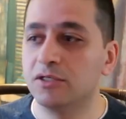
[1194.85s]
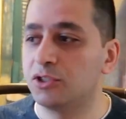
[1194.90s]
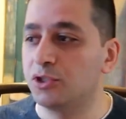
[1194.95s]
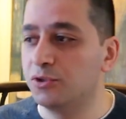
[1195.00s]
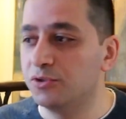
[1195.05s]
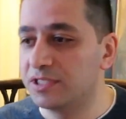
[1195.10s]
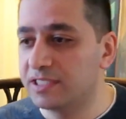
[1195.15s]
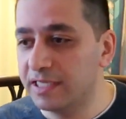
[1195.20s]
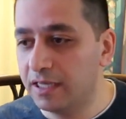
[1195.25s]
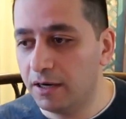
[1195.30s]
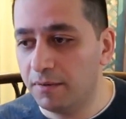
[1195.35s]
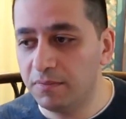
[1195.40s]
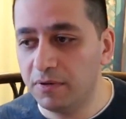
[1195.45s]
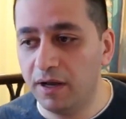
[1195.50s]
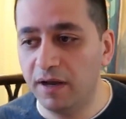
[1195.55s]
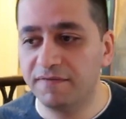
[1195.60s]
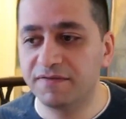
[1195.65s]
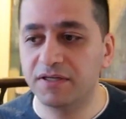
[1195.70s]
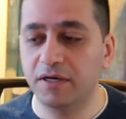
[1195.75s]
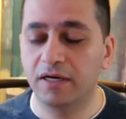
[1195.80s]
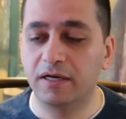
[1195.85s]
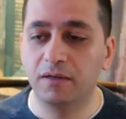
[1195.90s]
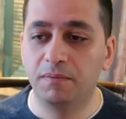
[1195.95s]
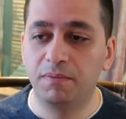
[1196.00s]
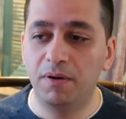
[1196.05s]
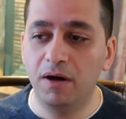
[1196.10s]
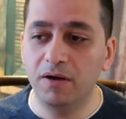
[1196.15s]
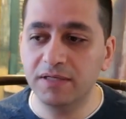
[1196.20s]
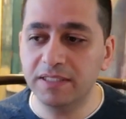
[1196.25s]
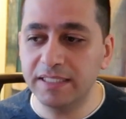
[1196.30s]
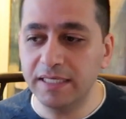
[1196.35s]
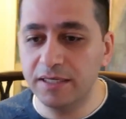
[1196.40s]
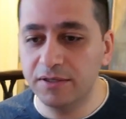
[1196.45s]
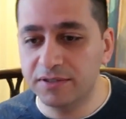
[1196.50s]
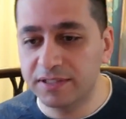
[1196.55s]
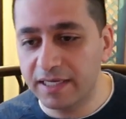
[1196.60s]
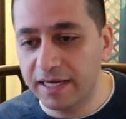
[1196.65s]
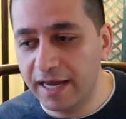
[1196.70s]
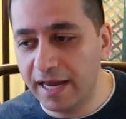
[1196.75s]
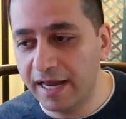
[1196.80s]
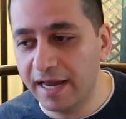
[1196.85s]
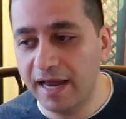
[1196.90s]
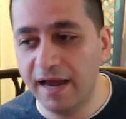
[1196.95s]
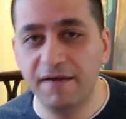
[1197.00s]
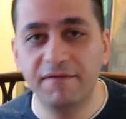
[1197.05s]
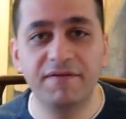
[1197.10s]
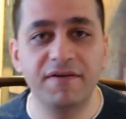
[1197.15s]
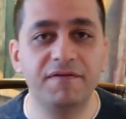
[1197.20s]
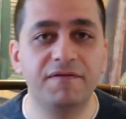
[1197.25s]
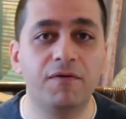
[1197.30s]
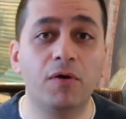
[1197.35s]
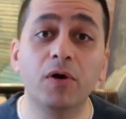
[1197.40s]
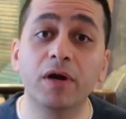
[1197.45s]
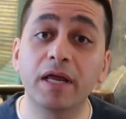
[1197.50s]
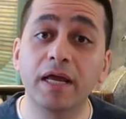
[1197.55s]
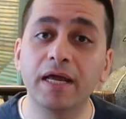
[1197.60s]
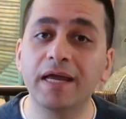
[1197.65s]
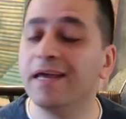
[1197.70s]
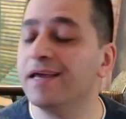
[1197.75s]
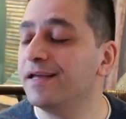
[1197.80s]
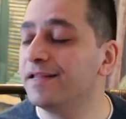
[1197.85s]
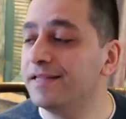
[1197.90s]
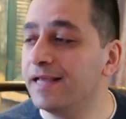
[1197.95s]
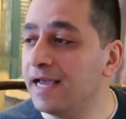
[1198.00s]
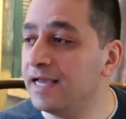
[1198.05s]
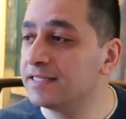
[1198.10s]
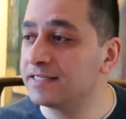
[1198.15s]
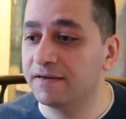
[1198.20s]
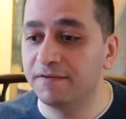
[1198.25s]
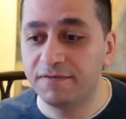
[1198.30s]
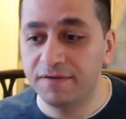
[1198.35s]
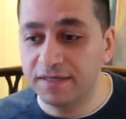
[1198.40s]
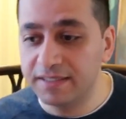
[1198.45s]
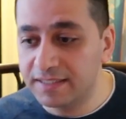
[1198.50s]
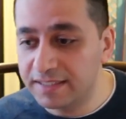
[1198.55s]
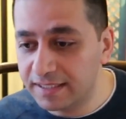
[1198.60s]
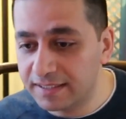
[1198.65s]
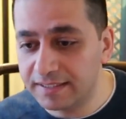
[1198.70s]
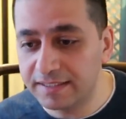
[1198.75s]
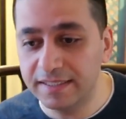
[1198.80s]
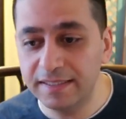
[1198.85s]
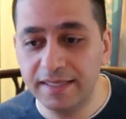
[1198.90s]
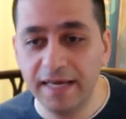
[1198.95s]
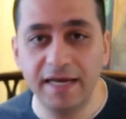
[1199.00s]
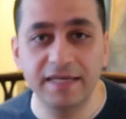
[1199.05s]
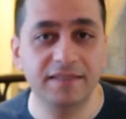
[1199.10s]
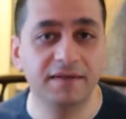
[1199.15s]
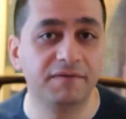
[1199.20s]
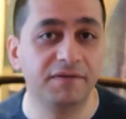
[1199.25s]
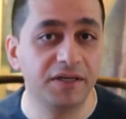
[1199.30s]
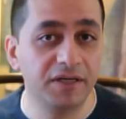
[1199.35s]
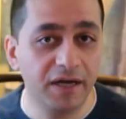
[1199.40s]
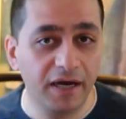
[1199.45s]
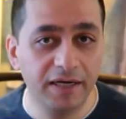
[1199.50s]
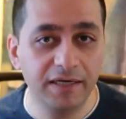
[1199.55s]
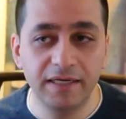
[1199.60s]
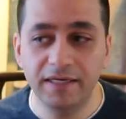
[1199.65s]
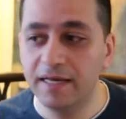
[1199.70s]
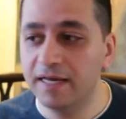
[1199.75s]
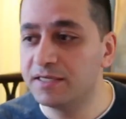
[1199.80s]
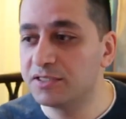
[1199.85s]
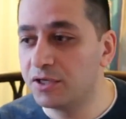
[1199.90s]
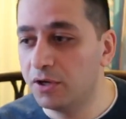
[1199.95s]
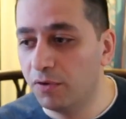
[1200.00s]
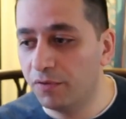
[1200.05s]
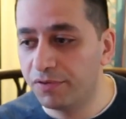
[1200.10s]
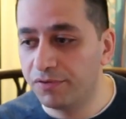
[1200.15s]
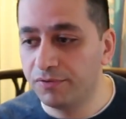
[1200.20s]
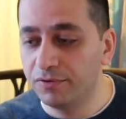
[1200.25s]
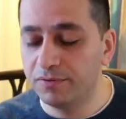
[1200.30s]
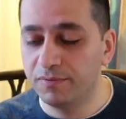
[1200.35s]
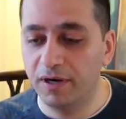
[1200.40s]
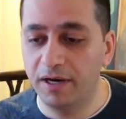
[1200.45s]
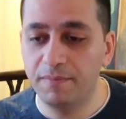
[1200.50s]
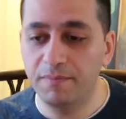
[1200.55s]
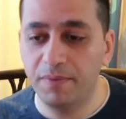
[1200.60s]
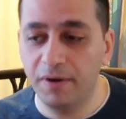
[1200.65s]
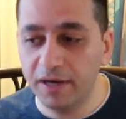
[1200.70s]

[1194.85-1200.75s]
So you set up lifecycle policy, you say, hey, every 40 days, every 60 days, every 90 days, go through my